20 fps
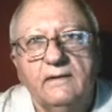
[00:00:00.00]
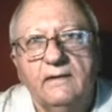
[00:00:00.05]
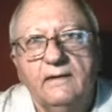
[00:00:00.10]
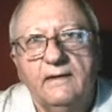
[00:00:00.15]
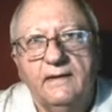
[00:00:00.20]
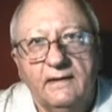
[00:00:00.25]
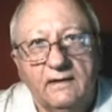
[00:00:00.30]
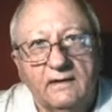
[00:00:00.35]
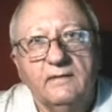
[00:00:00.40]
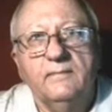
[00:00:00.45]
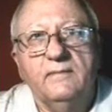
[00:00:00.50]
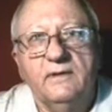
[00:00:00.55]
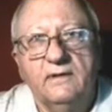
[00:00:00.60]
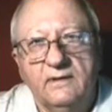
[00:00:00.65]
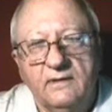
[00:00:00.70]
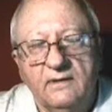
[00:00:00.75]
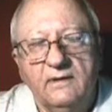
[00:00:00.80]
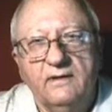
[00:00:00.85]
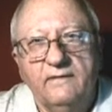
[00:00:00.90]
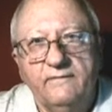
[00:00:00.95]

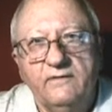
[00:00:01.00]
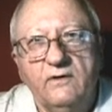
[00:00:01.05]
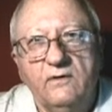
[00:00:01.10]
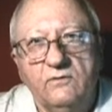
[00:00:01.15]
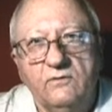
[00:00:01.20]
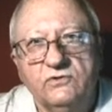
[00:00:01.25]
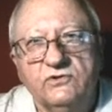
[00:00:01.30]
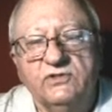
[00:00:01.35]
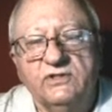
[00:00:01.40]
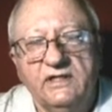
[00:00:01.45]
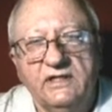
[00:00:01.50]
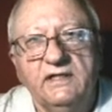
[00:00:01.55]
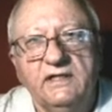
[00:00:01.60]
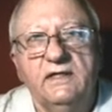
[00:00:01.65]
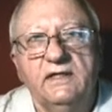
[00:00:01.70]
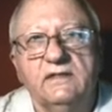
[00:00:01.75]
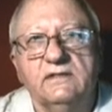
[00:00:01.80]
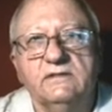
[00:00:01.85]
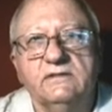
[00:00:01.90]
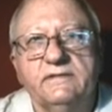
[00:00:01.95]
element of those
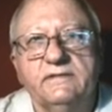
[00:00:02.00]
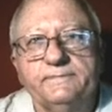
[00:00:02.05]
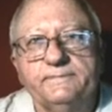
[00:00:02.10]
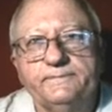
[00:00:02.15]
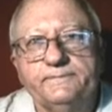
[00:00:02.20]
things